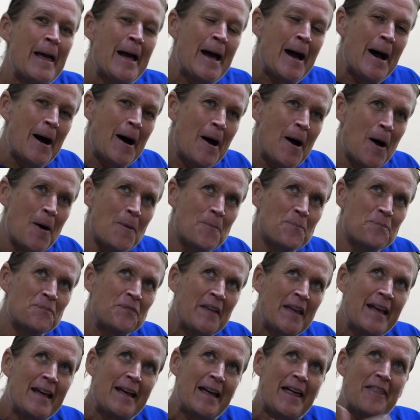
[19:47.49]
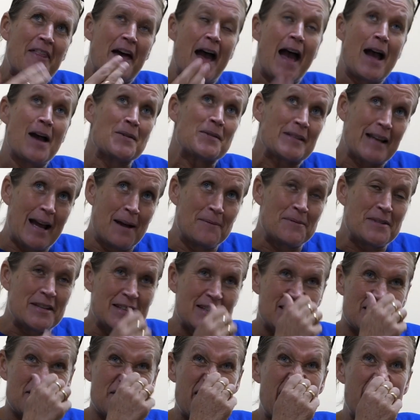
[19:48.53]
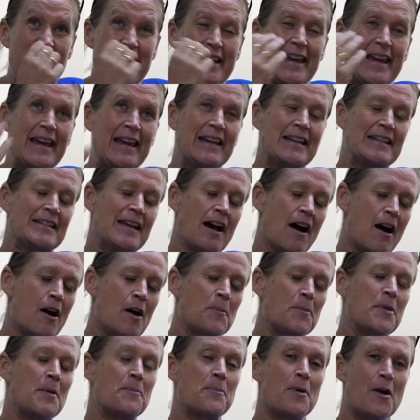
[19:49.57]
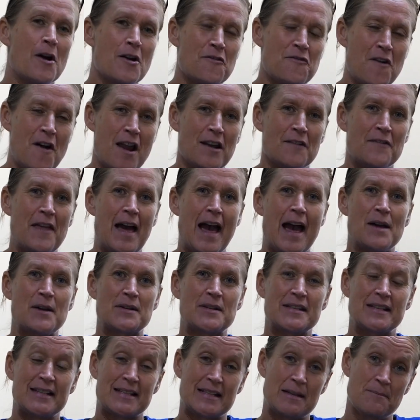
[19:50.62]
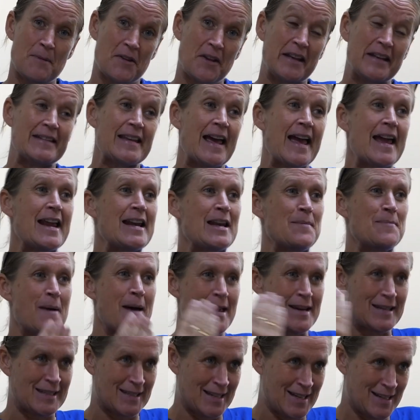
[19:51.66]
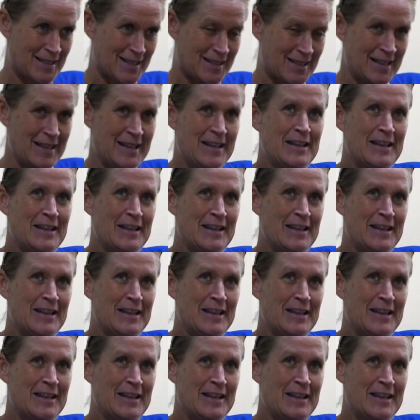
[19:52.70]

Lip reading: The house captains are very keen to up the profile of the house system on a daily basis.